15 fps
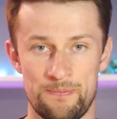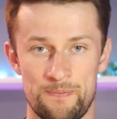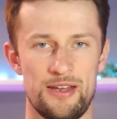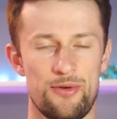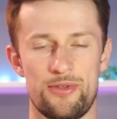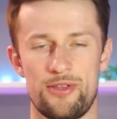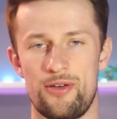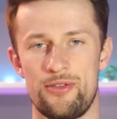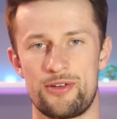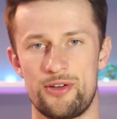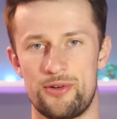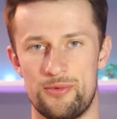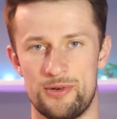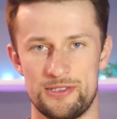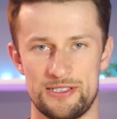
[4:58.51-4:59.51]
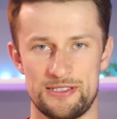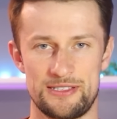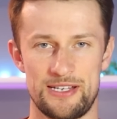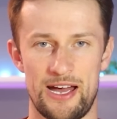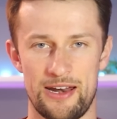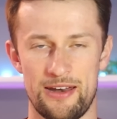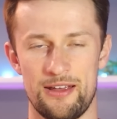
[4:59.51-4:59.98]
Now, with all the good ones
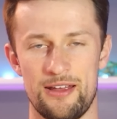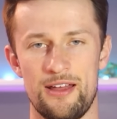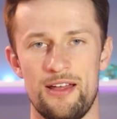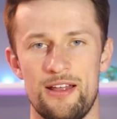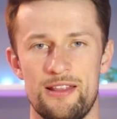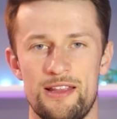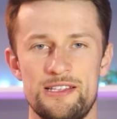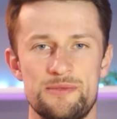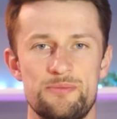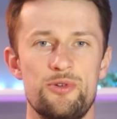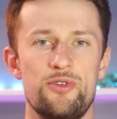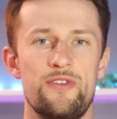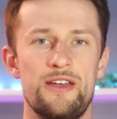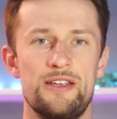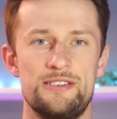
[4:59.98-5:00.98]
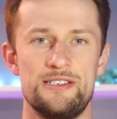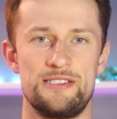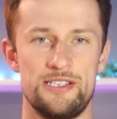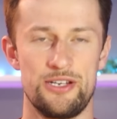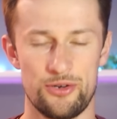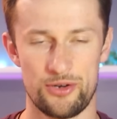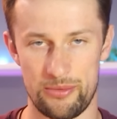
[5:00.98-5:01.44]
aside, let's move into
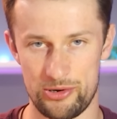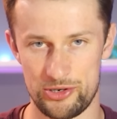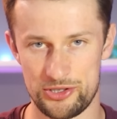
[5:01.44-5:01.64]
tier number